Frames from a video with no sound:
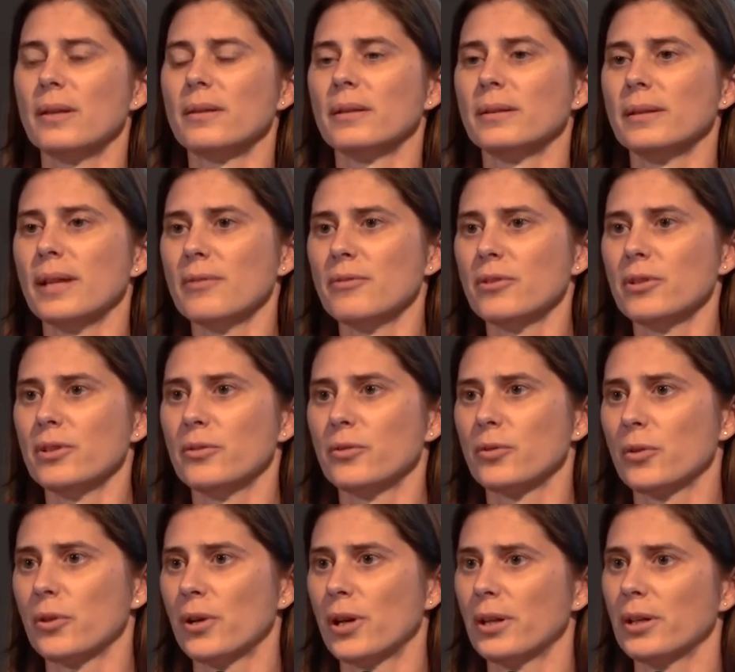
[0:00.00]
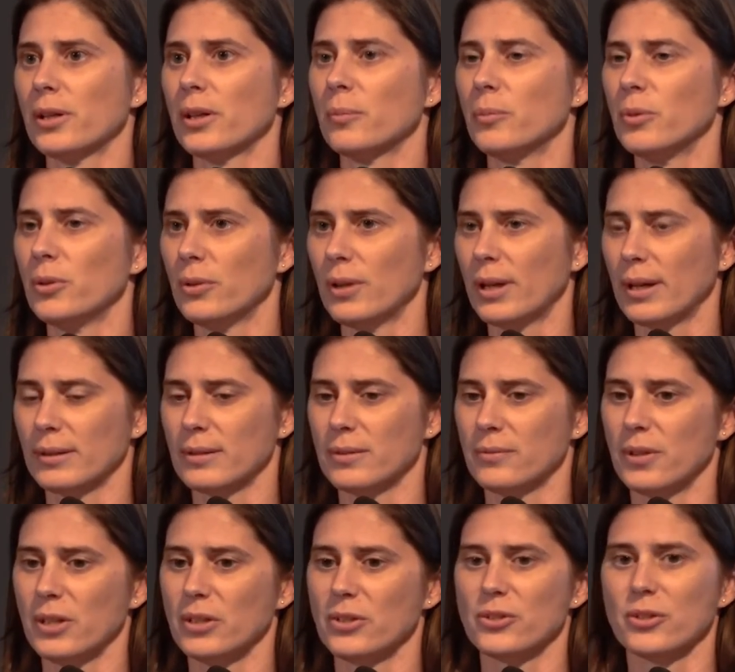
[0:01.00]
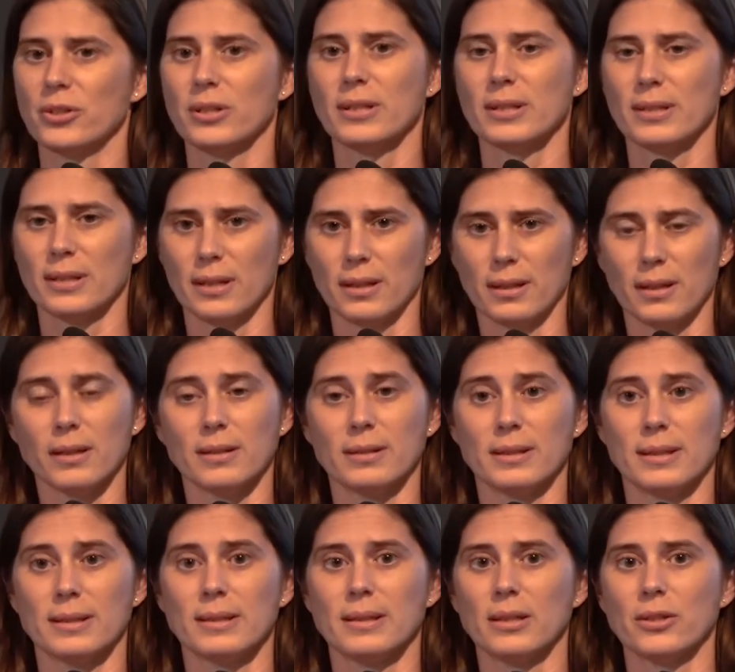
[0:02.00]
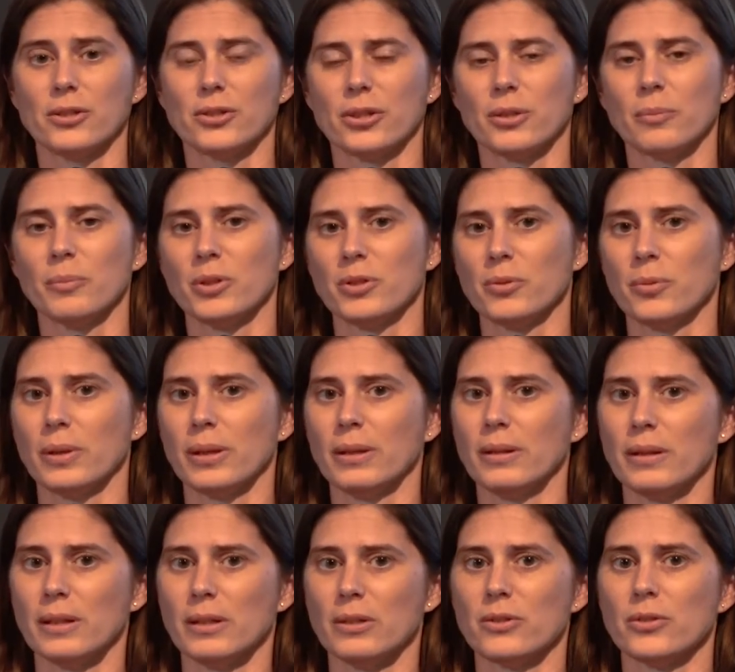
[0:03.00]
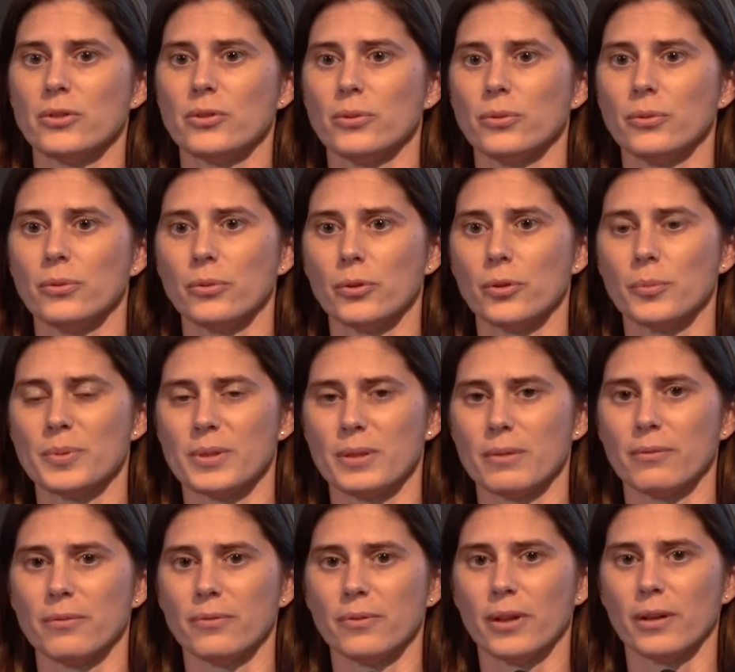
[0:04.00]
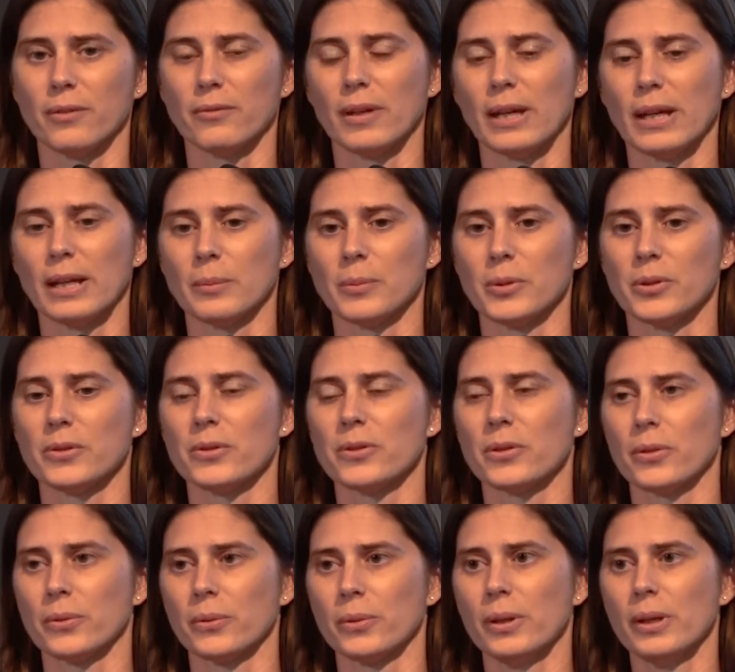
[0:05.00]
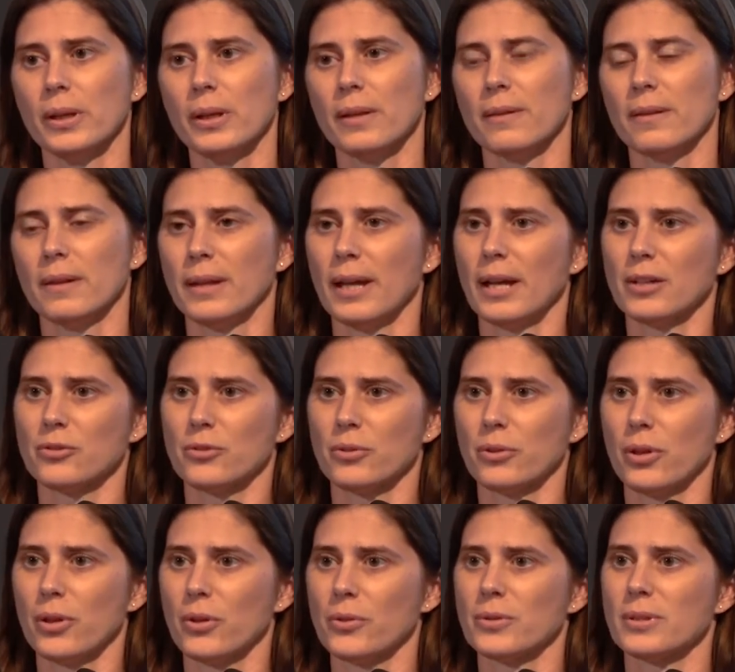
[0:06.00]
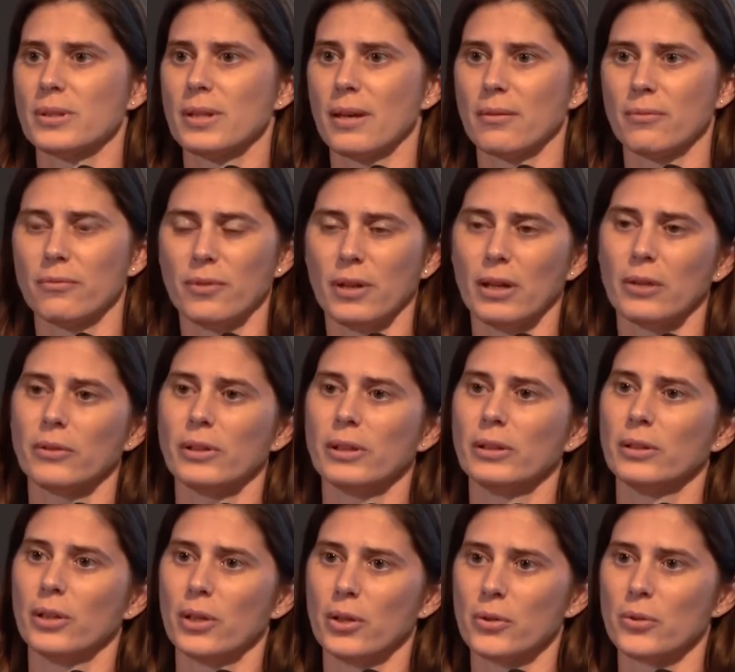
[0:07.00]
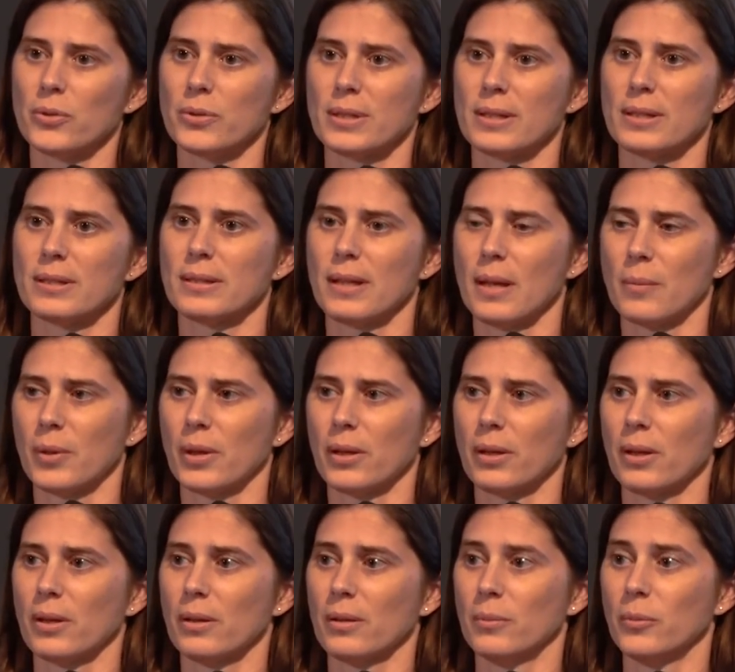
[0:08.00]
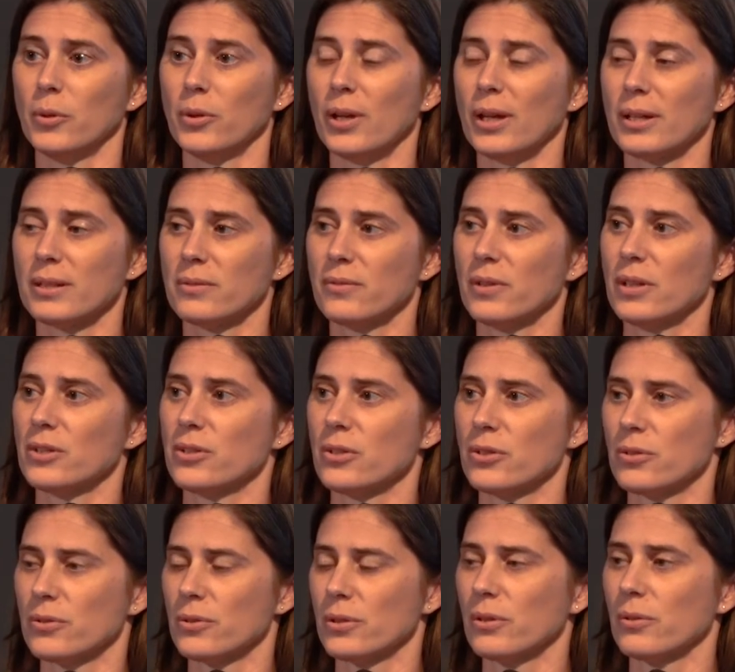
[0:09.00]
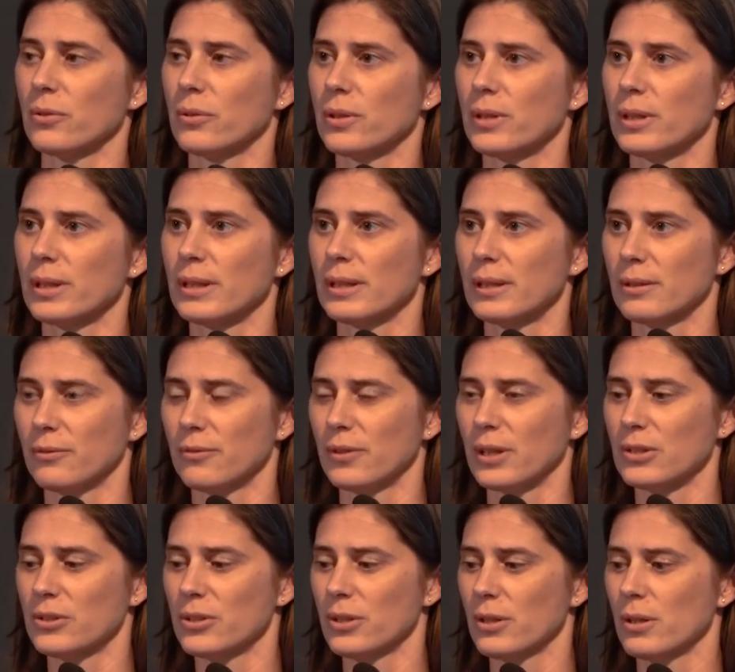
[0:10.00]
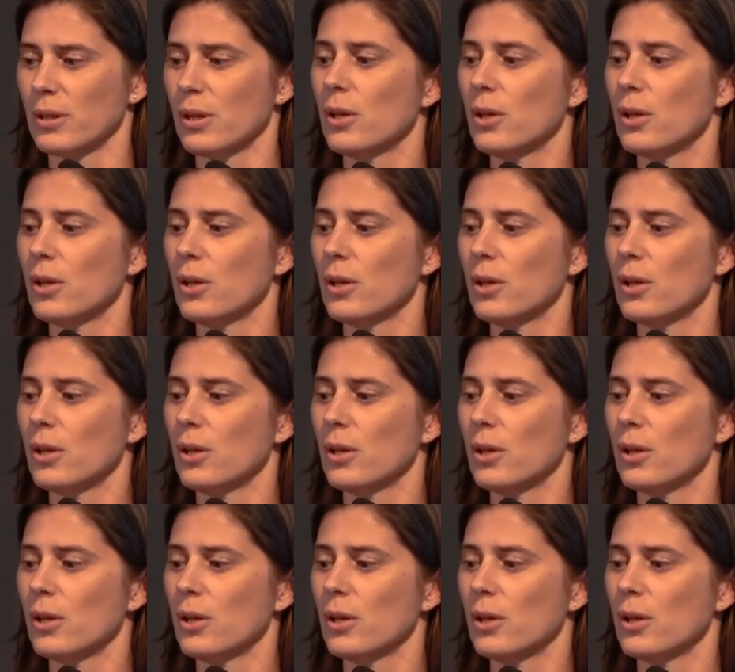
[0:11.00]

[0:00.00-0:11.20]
the level of chronic immune activation is a, a distinction between these two groups of, of animals. So the natural hosts have very low systemic immune activation during chronic infection,